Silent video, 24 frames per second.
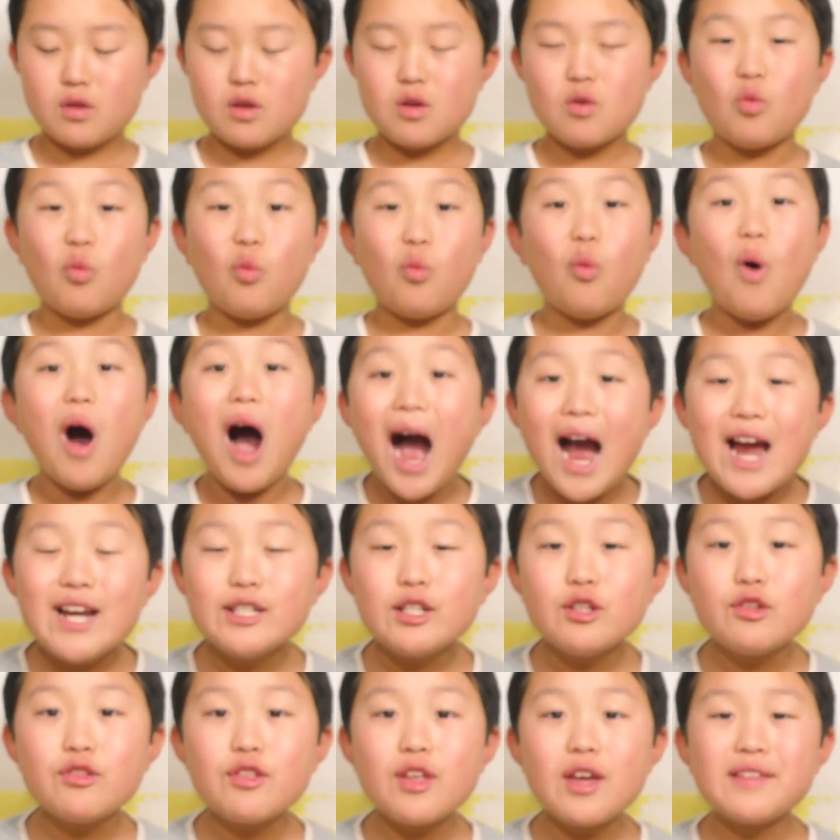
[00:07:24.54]
Why do
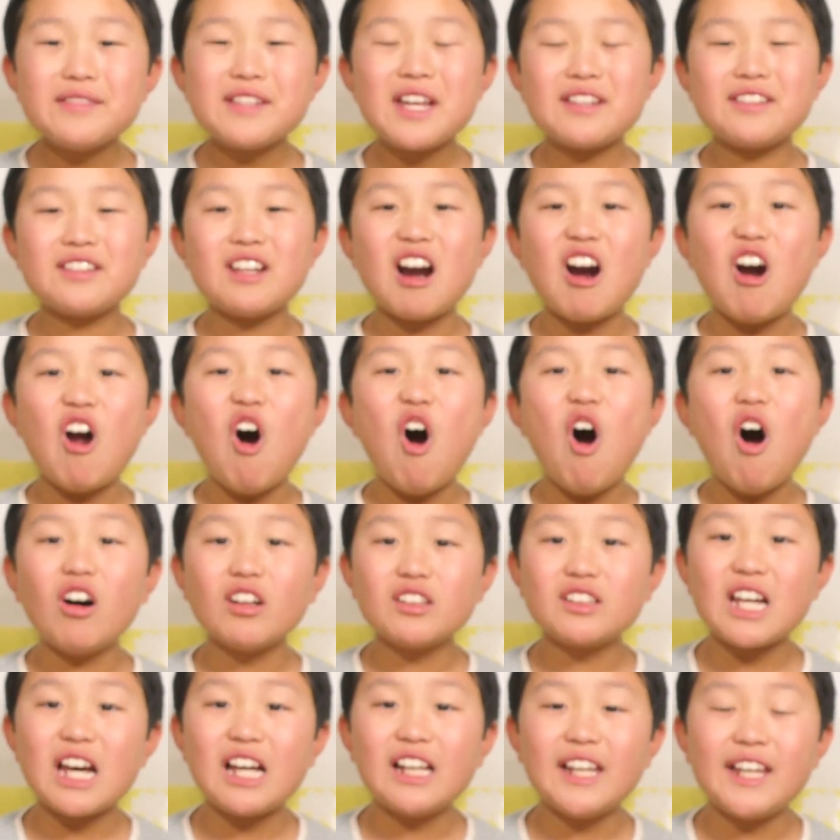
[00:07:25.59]
you think that they're
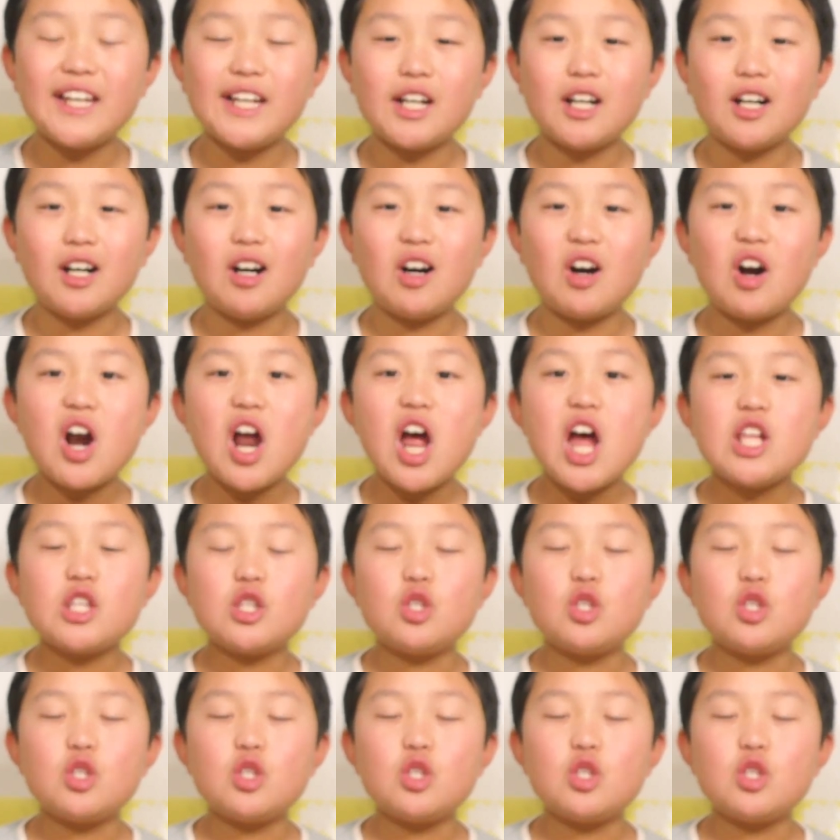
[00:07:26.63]
all telling her